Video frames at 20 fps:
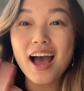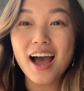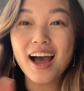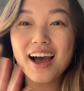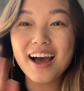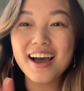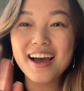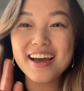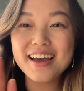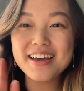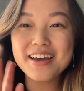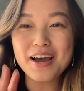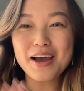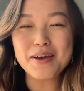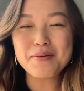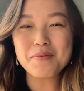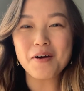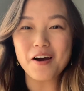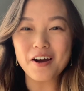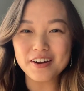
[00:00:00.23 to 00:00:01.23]
Hi,
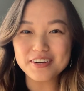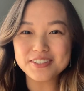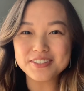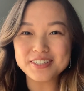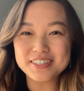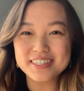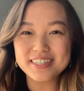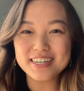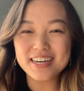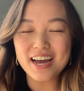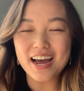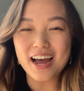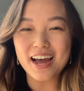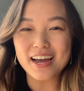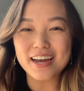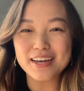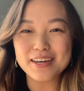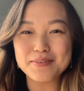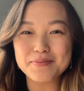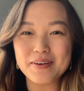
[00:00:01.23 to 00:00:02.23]
I'm Audrey.
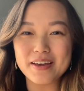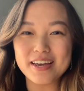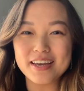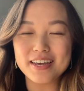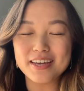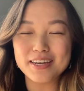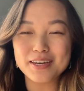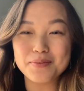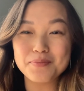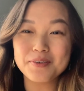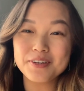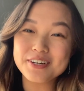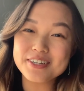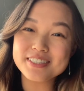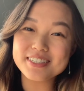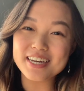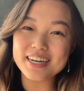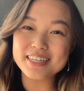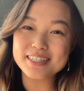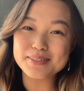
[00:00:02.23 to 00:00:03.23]
I'm a computer
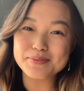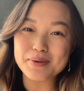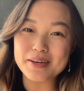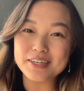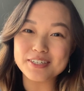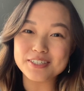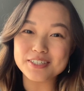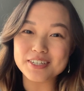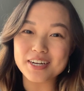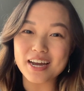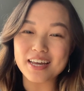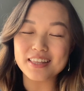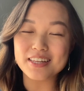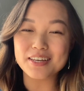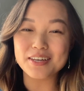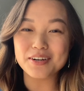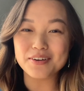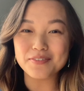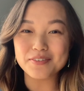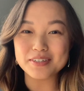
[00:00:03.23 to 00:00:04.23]
science major at the
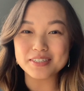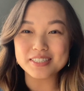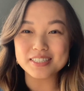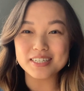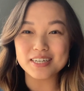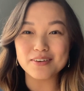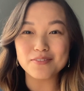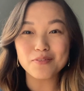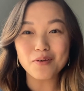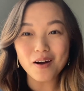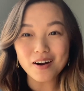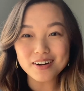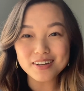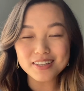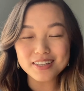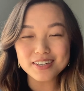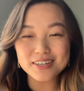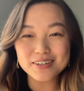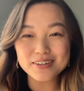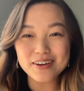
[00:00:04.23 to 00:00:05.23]
University of
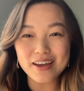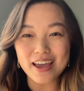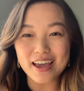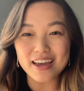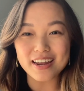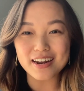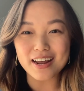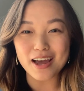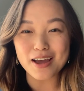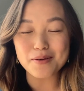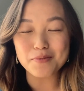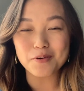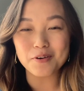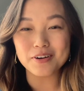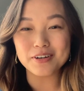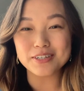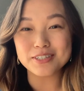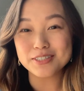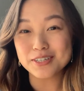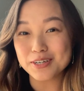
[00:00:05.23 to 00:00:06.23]
Waterloo, and I'm
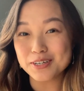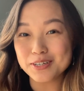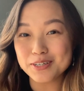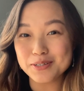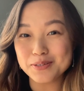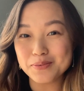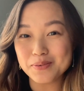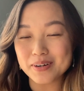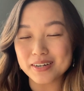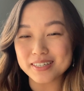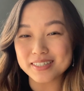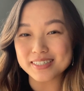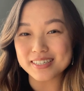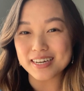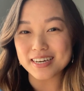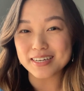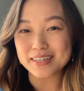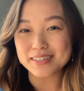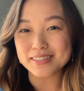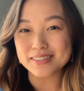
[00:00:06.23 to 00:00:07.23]
going to show you what it's
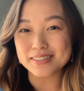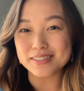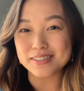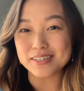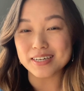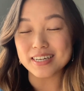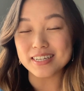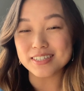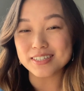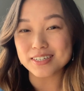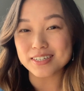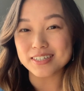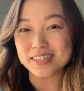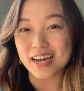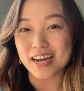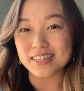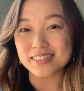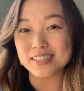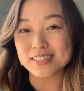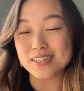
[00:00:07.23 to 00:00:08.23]
like to intern
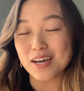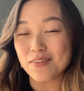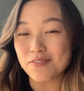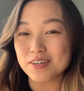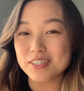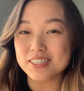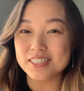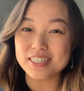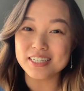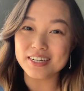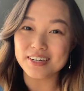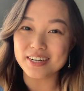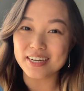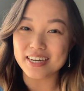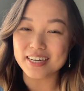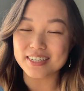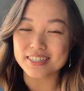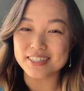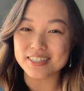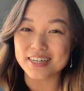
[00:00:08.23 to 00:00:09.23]
as a software
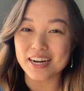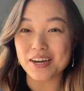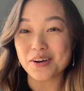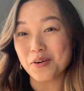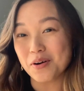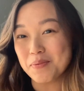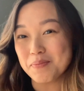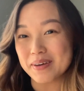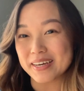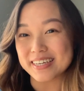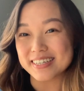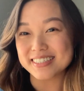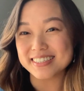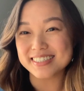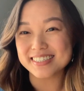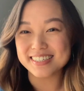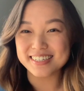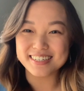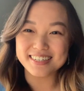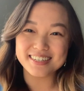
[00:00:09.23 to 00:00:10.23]
engineering intern at Coinbase.